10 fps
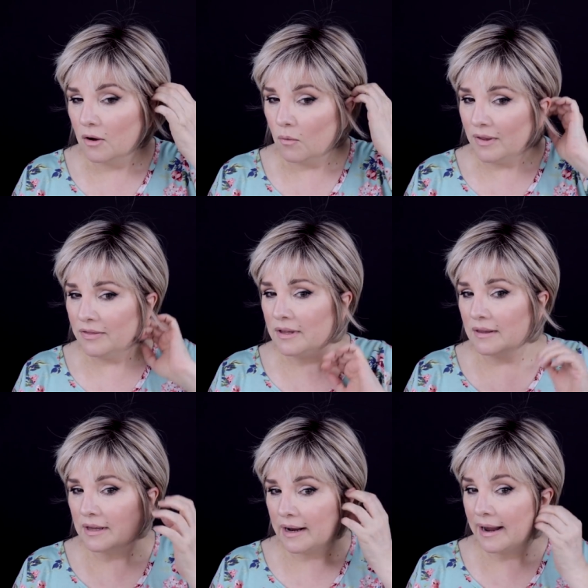One
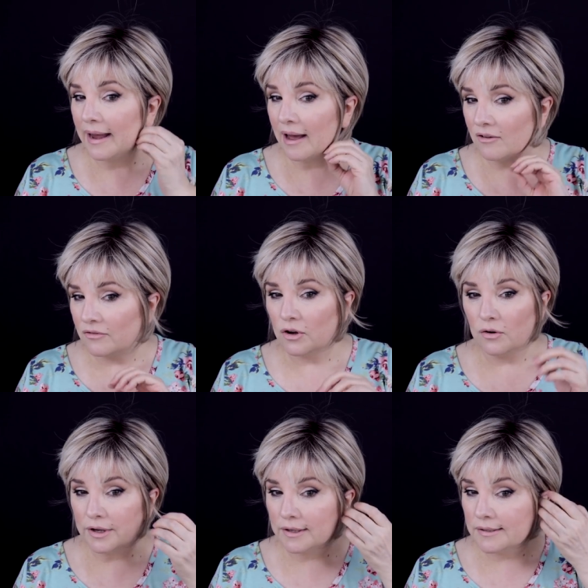thing that I have
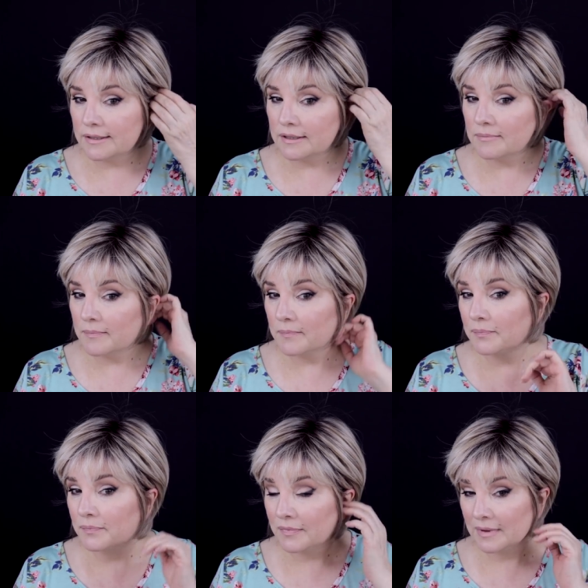noticed
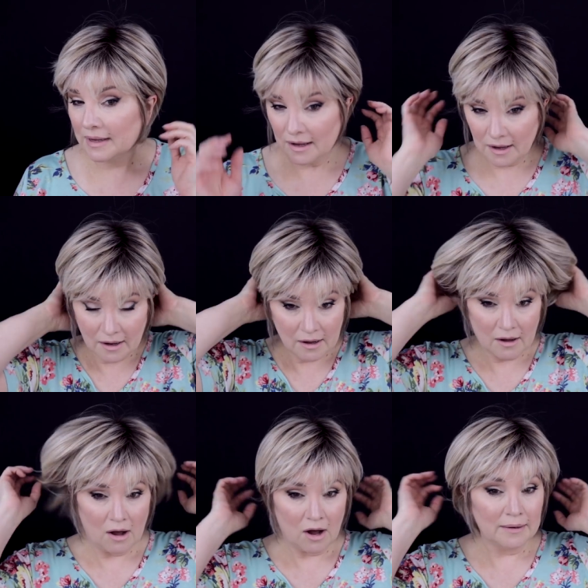
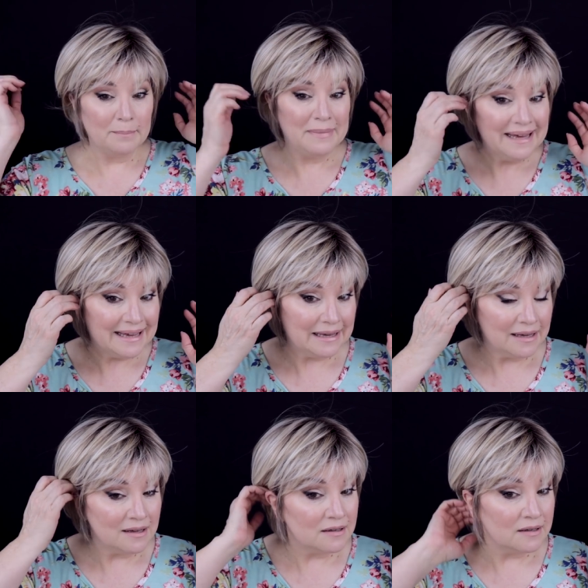on
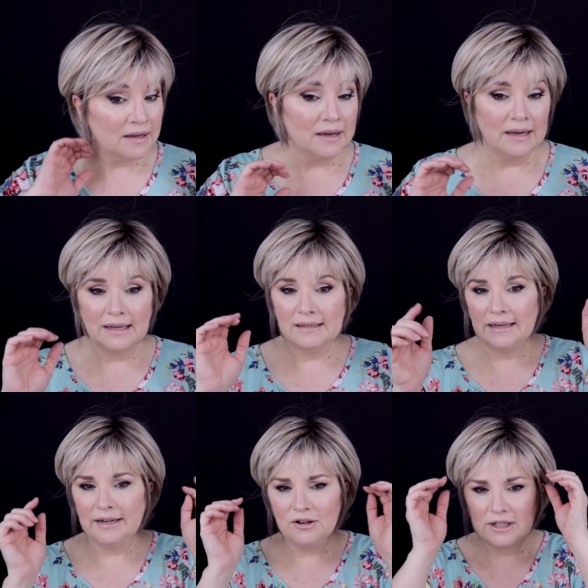me is
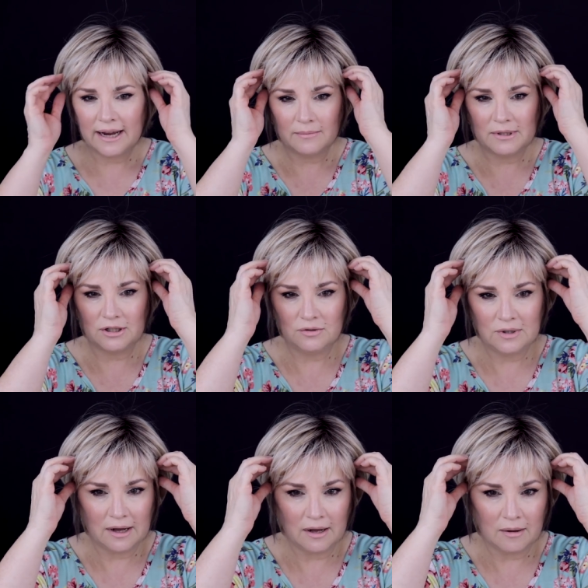the ear tabs do
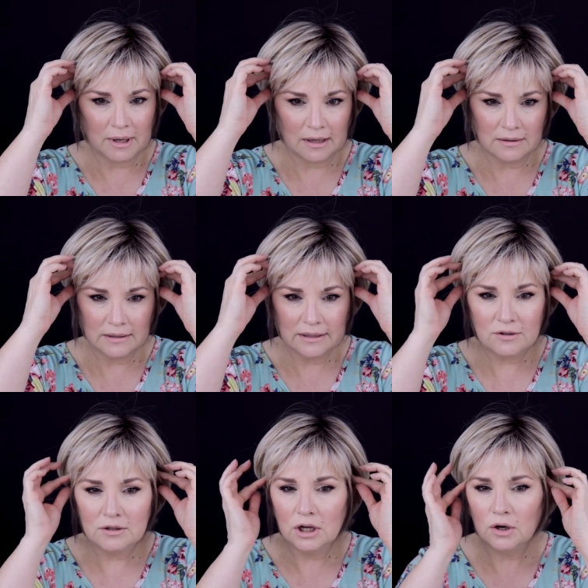come a
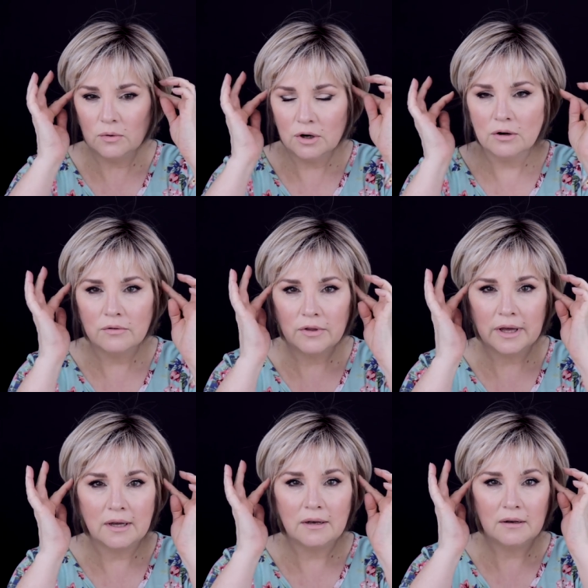little lower
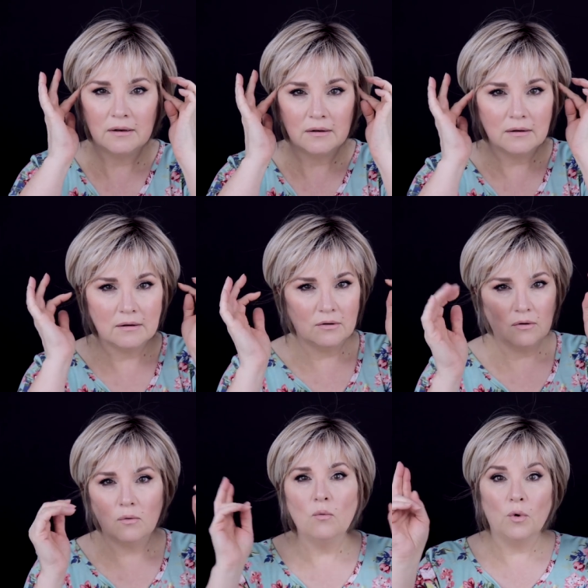than
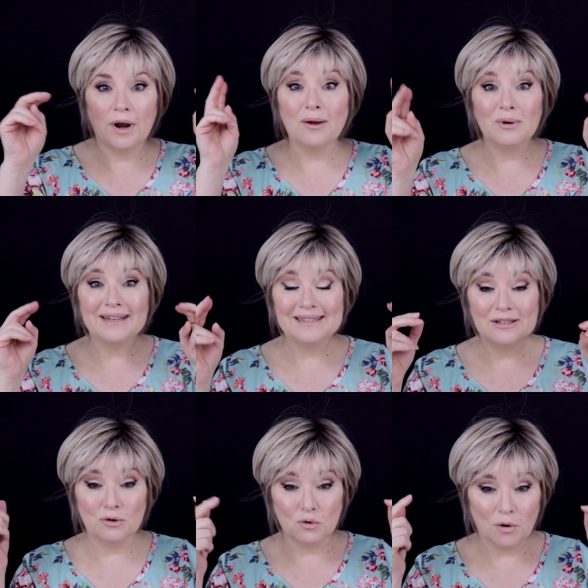what I would
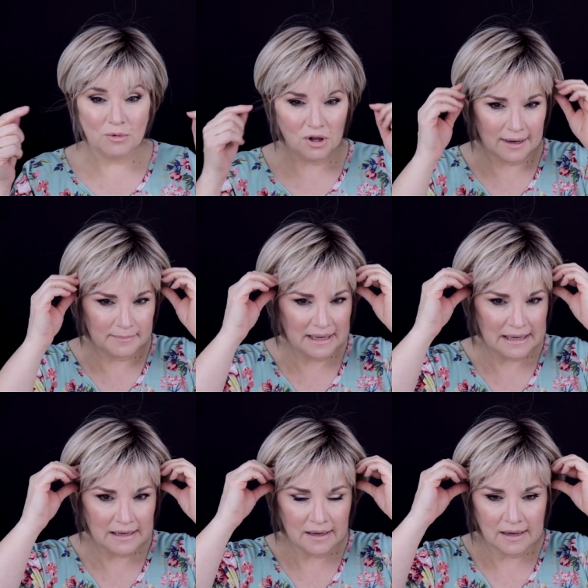consider normal on
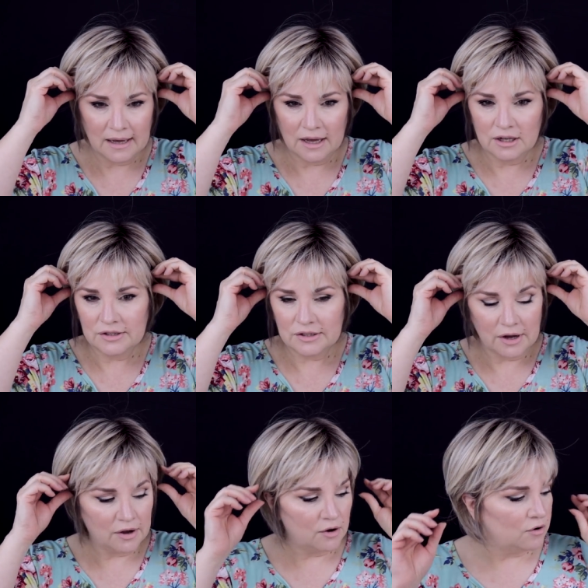me.
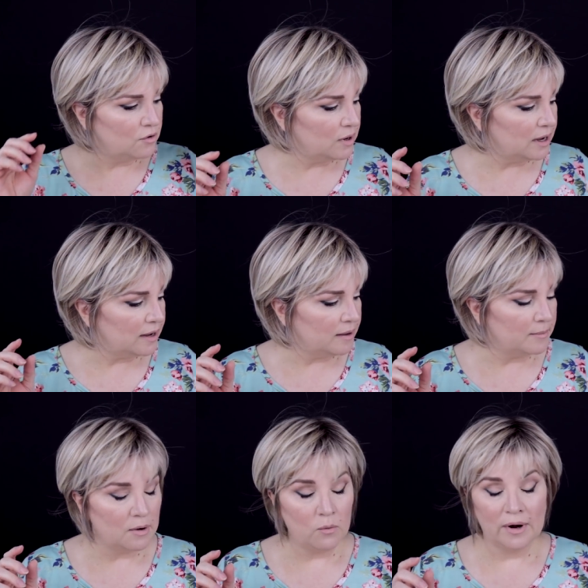So
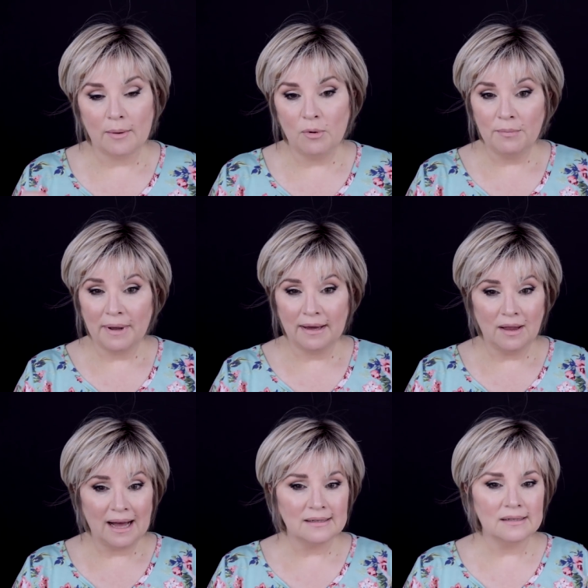um, when I put my
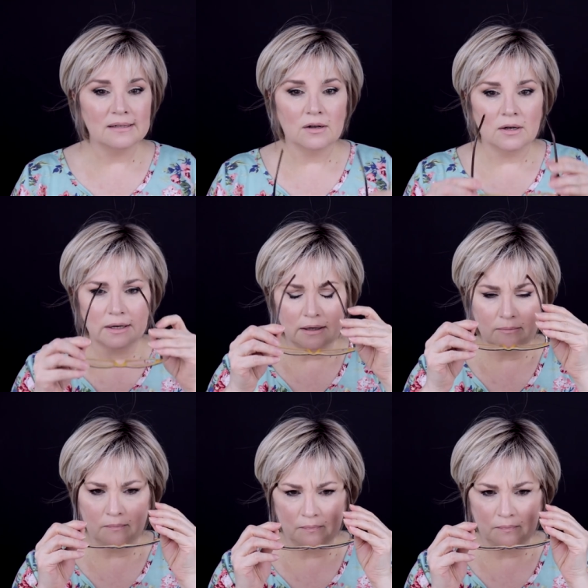glasses on,